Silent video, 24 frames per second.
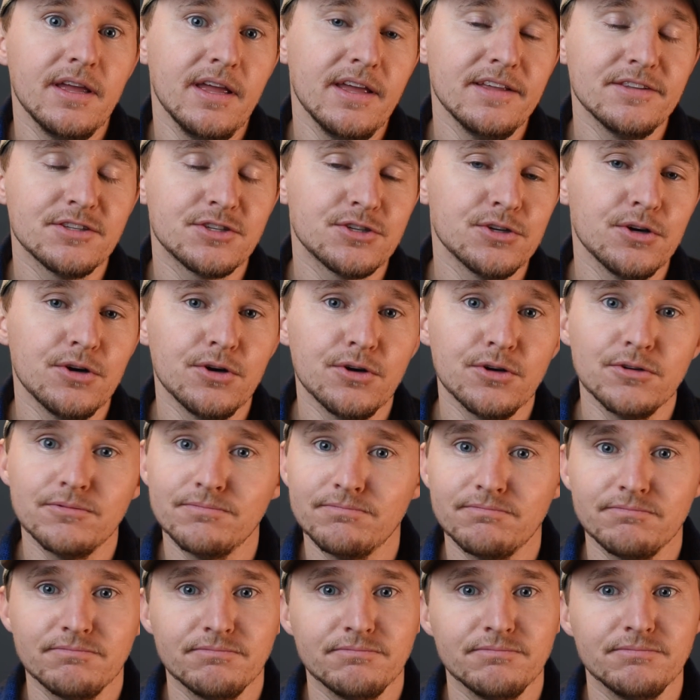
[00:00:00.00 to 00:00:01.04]
and
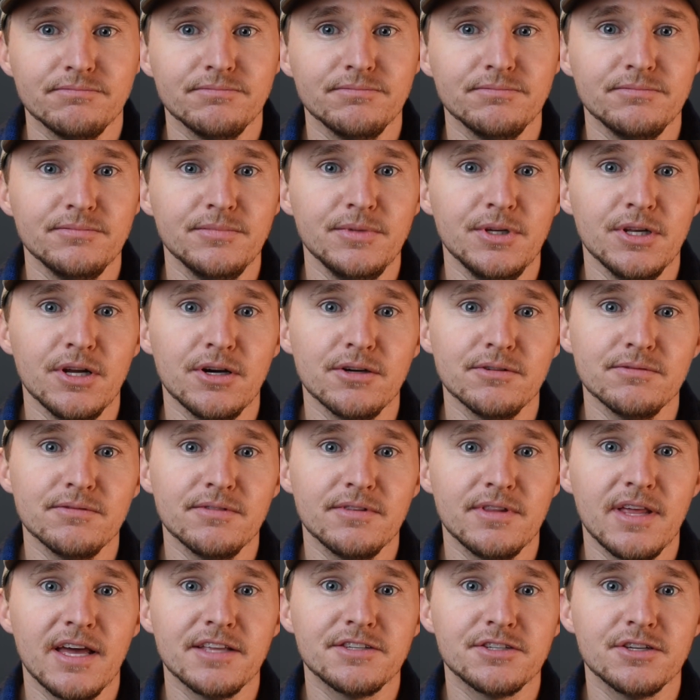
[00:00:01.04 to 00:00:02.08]
so
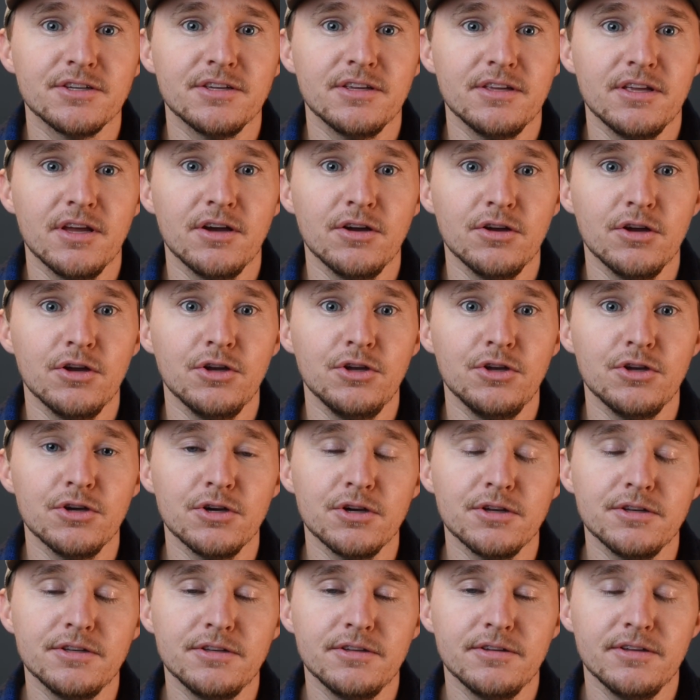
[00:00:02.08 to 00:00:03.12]
that's a
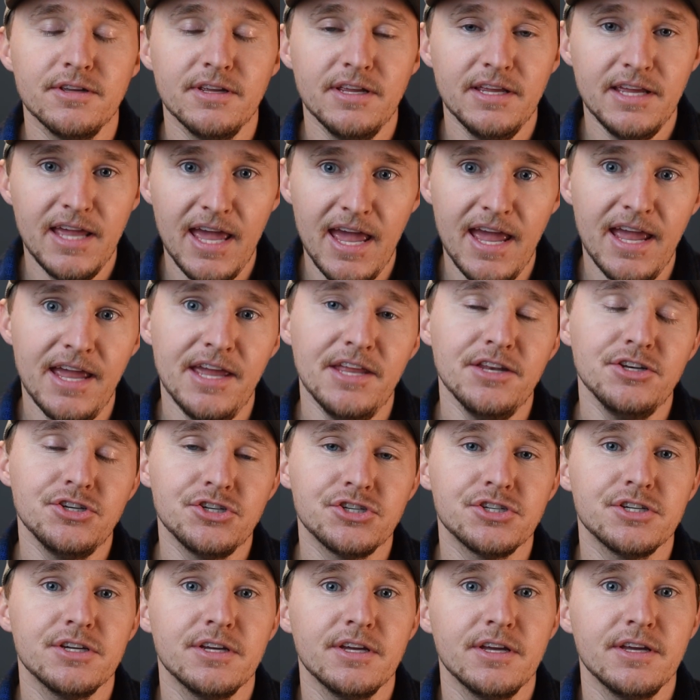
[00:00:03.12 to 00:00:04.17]
good
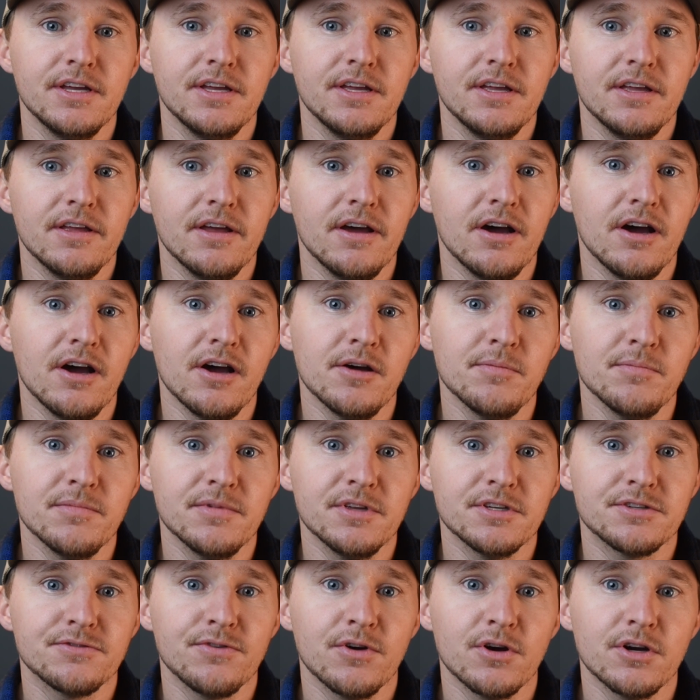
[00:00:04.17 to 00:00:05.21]
gauge
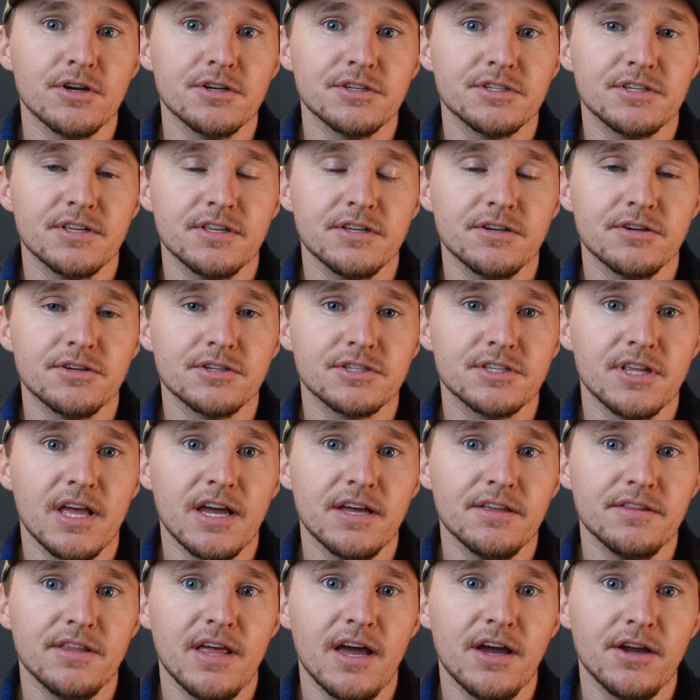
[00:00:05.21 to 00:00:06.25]
as far as
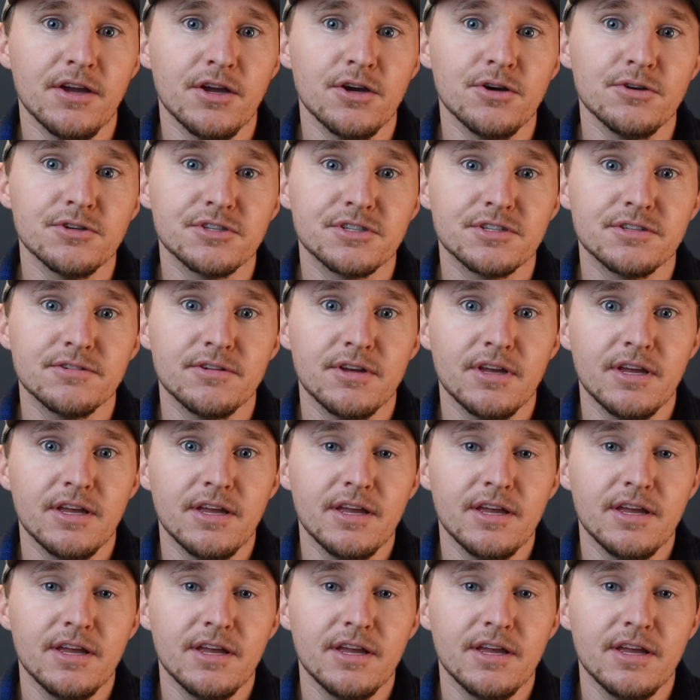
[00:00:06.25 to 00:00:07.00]
that goes.